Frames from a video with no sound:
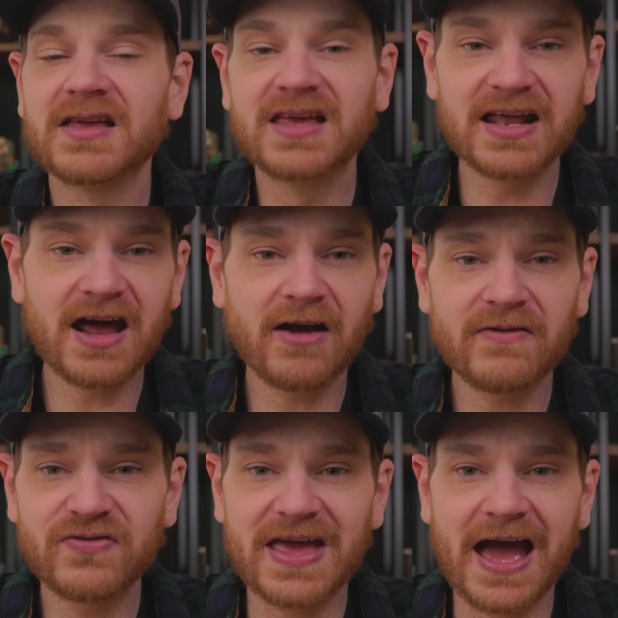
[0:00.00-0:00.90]
get out
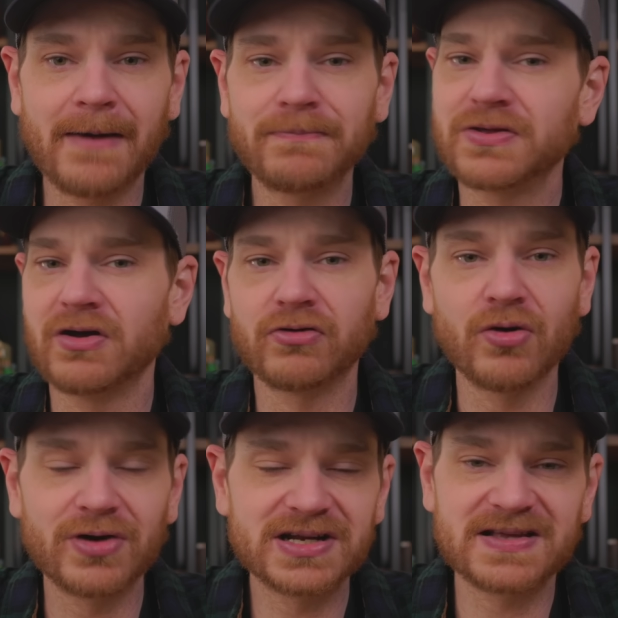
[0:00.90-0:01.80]
of the app, you know,
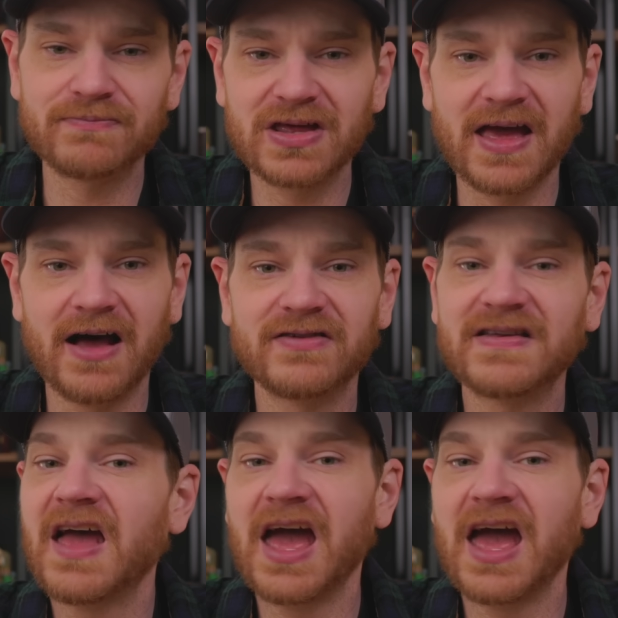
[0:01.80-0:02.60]
go into something else,